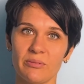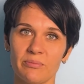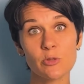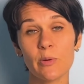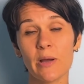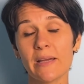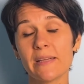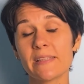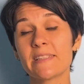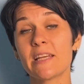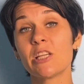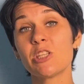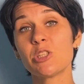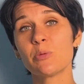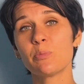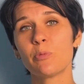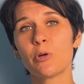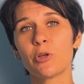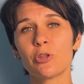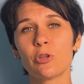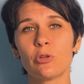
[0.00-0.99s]
That's why it's such
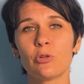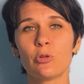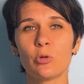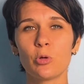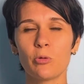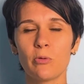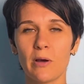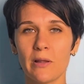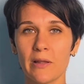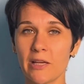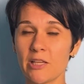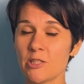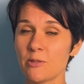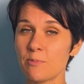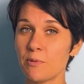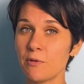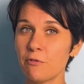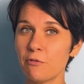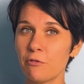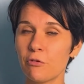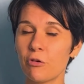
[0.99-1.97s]
important to equalize
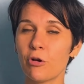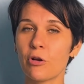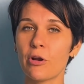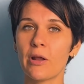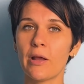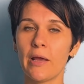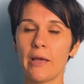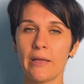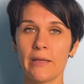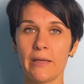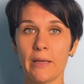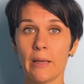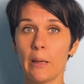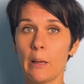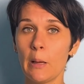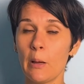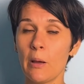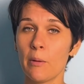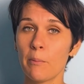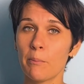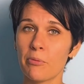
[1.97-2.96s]
before any
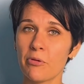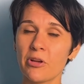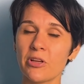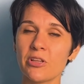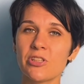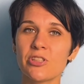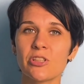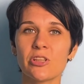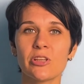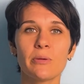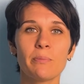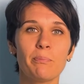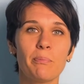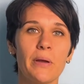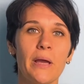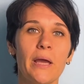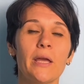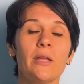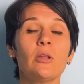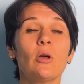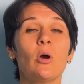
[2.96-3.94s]
pressure,
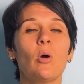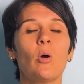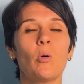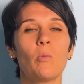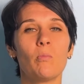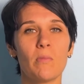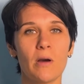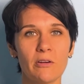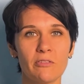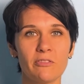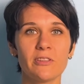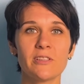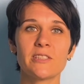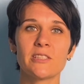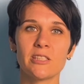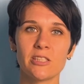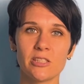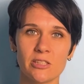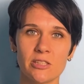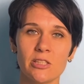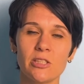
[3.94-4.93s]
pain, or muffled
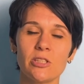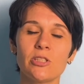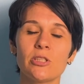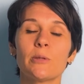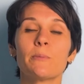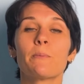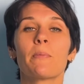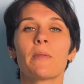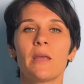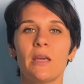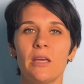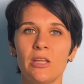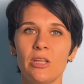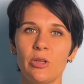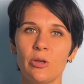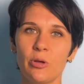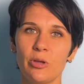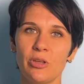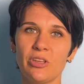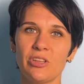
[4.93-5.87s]
sensation in your